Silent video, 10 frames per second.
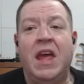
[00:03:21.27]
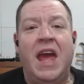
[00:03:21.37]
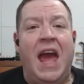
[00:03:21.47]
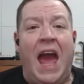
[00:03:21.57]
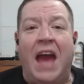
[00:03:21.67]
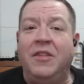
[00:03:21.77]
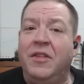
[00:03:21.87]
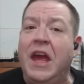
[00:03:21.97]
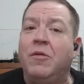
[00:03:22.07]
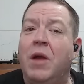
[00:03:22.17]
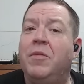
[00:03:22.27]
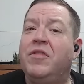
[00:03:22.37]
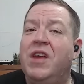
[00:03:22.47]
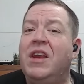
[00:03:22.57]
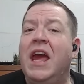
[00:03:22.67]
And they
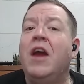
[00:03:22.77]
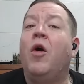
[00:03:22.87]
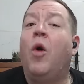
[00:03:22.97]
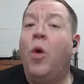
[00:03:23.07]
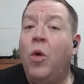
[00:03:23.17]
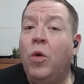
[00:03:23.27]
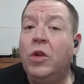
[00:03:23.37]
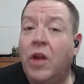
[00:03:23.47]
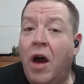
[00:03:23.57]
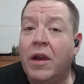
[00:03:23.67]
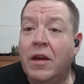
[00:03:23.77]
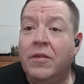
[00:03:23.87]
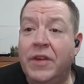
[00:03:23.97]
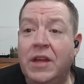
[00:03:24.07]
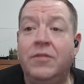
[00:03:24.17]
represent a whole lot
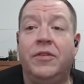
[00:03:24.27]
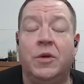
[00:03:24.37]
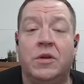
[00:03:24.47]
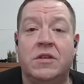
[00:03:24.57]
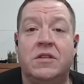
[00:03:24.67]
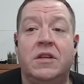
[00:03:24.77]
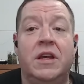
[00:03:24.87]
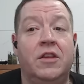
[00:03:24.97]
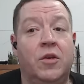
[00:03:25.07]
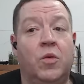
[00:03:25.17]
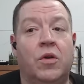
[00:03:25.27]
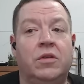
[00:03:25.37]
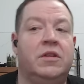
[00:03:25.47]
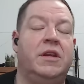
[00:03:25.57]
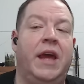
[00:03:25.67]
of influence in the world
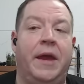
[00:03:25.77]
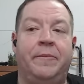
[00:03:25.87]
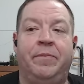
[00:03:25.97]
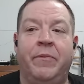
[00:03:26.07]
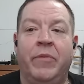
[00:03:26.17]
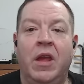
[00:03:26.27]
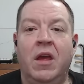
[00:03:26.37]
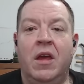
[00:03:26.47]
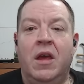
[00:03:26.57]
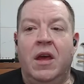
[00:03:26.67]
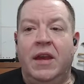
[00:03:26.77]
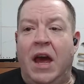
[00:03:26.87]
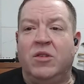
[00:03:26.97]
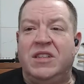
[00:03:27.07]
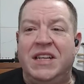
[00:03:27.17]
today.
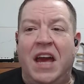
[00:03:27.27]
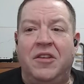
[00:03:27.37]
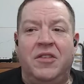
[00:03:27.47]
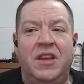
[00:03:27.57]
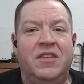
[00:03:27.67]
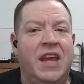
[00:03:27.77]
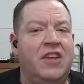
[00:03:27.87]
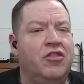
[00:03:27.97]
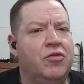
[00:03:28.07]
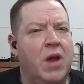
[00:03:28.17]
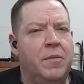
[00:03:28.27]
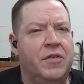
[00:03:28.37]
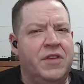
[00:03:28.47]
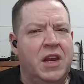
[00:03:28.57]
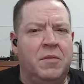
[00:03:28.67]
Now, together, these nations
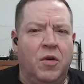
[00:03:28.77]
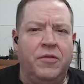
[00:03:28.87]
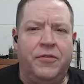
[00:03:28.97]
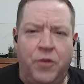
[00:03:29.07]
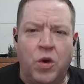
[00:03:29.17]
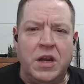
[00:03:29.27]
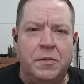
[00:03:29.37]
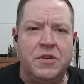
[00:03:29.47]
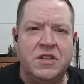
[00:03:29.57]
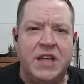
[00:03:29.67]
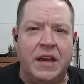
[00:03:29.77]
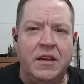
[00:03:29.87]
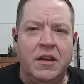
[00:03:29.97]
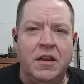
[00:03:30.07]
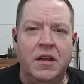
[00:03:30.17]
represent about 40%
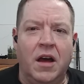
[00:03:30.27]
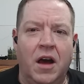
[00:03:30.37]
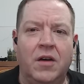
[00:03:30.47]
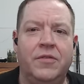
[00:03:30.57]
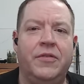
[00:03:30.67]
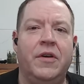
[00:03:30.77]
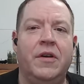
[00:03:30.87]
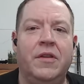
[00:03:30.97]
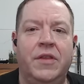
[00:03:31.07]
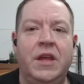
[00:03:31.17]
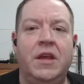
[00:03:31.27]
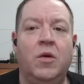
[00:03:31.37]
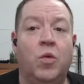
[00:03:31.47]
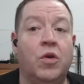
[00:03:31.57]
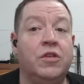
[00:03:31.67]
of the
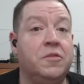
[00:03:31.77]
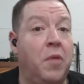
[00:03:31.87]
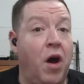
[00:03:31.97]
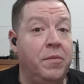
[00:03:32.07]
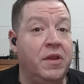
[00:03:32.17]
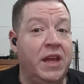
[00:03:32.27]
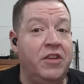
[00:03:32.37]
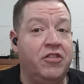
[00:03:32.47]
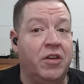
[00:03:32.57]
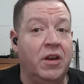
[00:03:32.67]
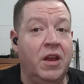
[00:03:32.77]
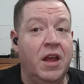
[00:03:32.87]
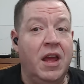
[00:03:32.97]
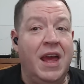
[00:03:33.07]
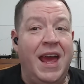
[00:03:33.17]
world's population
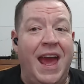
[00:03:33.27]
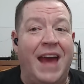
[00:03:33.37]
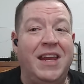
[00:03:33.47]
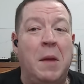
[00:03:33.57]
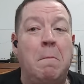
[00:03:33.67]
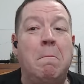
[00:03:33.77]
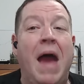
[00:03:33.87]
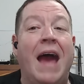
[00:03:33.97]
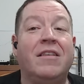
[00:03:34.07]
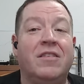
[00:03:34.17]
and a massive